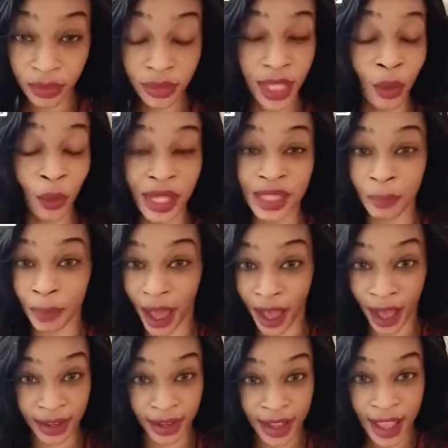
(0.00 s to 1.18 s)
It was
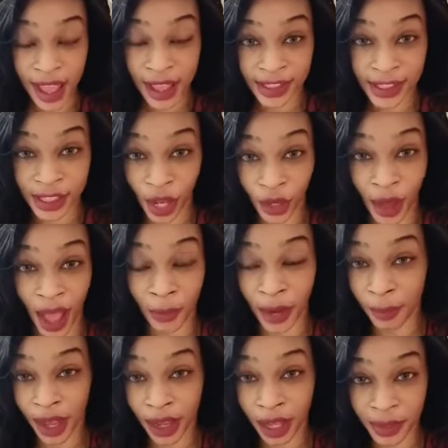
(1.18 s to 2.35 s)
God. So I
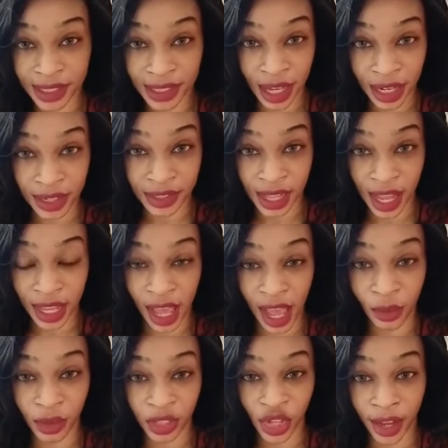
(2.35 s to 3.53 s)
ran back up the stairs and
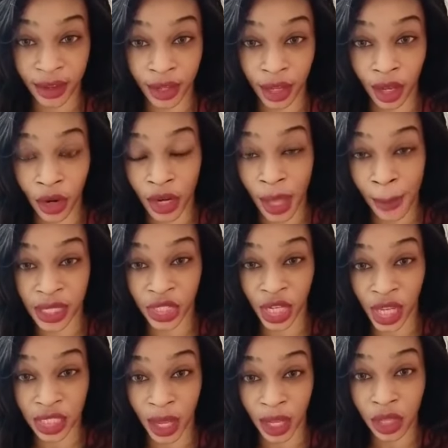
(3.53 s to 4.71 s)
I was trying to hurry up and
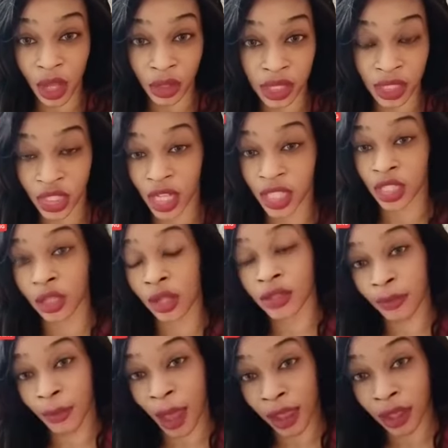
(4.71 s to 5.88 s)
change my clothes and change the
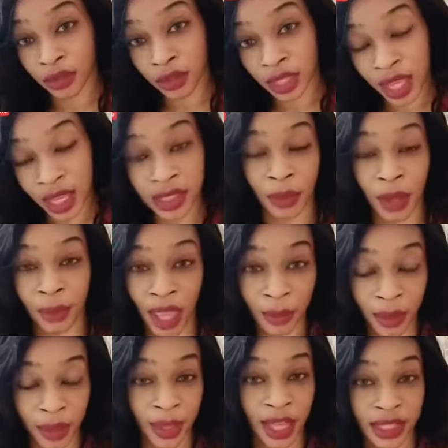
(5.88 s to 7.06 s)
clothes of my kids and my
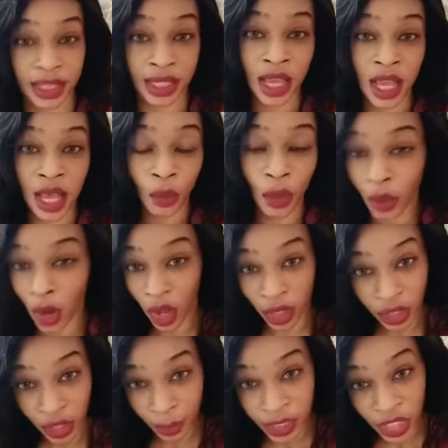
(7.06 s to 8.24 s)
baby because we were all
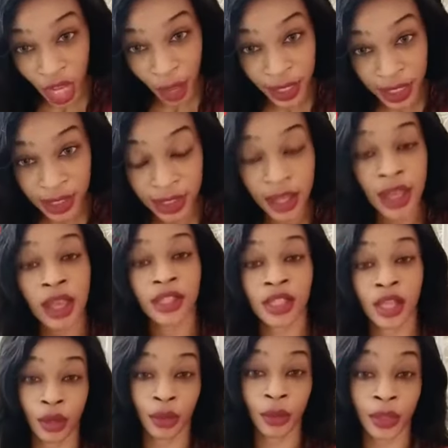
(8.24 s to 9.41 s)
in our pajamas.
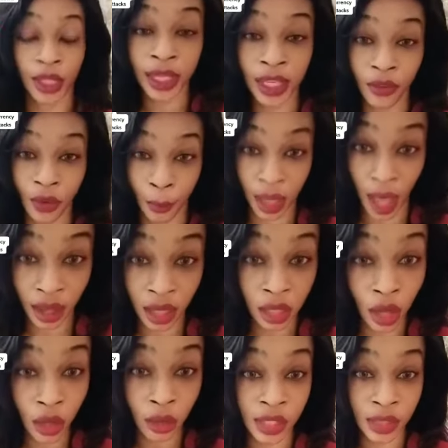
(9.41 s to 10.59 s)
So we were looking for black
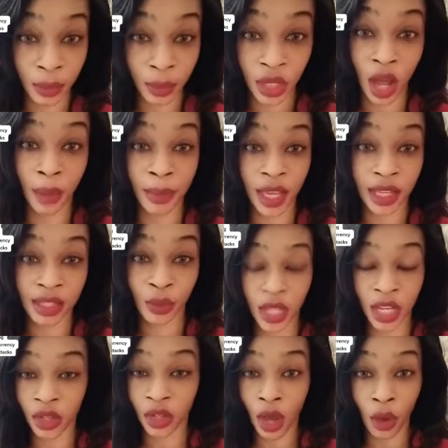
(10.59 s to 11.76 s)
clothes to put on because we
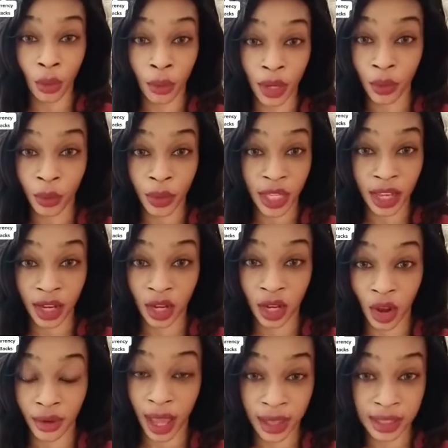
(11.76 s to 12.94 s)
didn't know when we would get
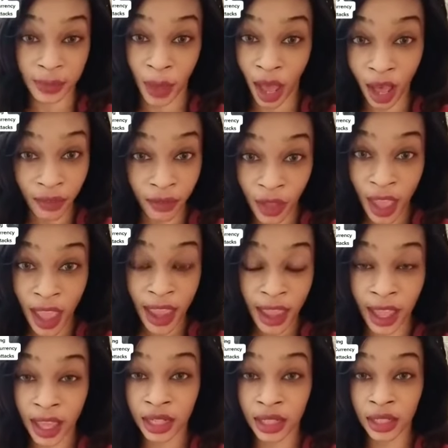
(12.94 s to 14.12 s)
our next bath.
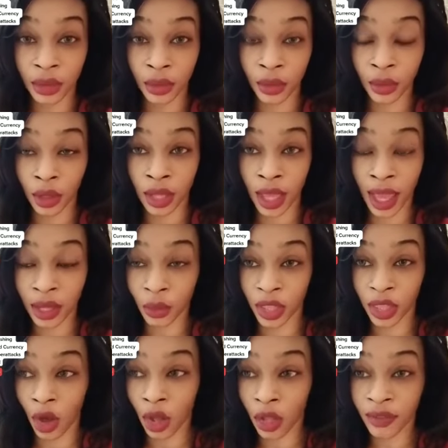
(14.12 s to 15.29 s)
And, and
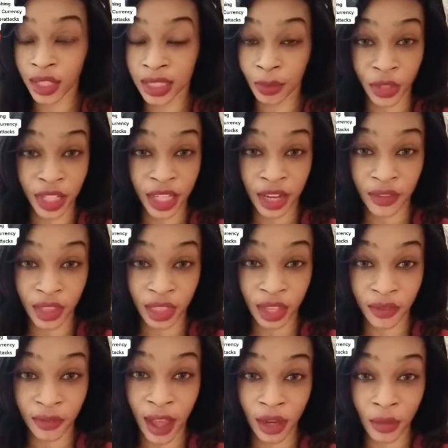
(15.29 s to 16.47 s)
with all of the debris and
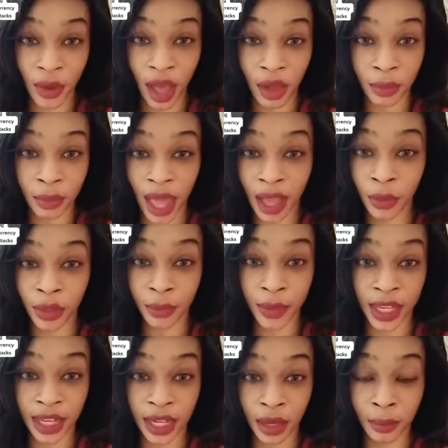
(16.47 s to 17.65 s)
everything flying around, black would have
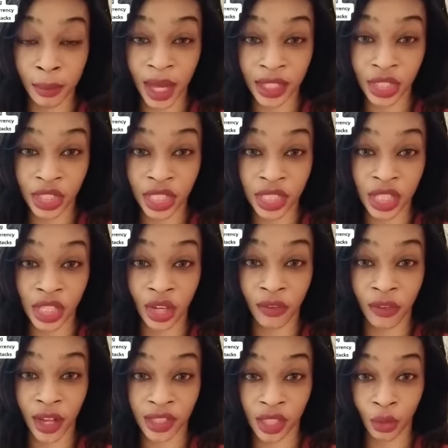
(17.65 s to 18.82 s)
been much easier
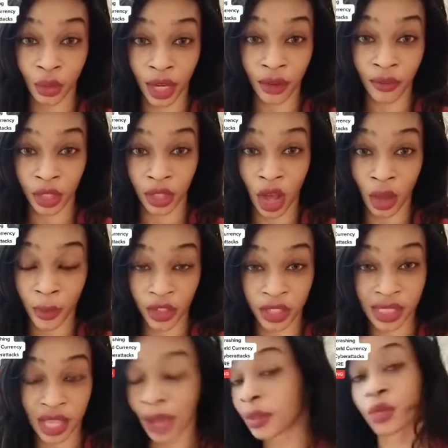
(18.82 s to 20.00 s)
for us to wear for a long period
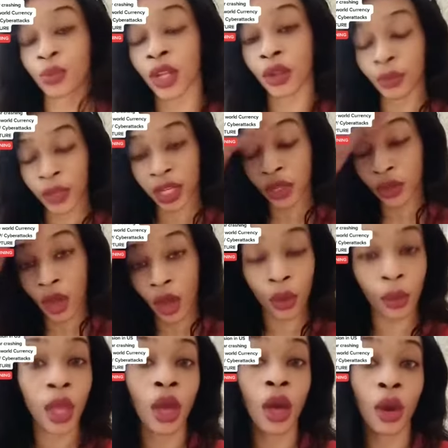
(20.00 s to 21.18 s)
of time because we, don't, we didn't know
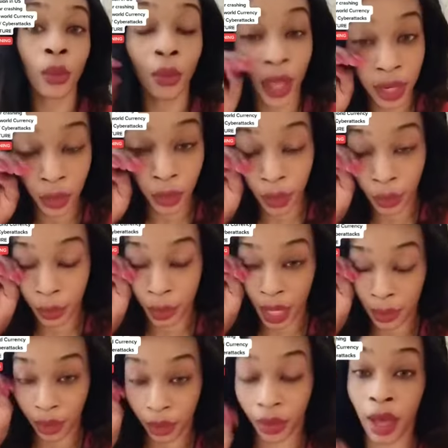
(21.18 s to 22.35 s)
when we would be
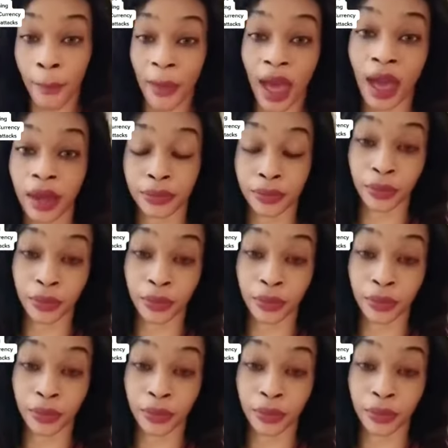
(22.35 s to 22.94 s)
able to come back.